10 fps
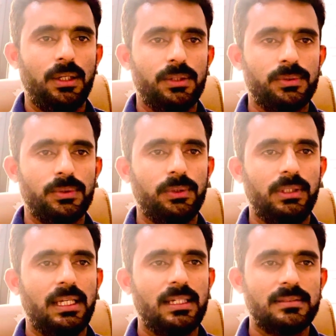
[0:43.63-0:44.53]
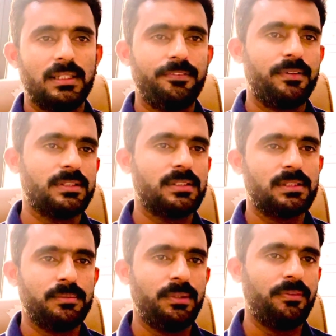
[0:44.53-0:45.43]
so there is a difference
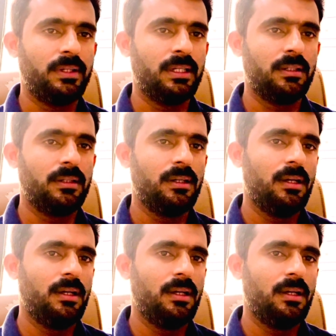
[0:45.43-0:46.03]
between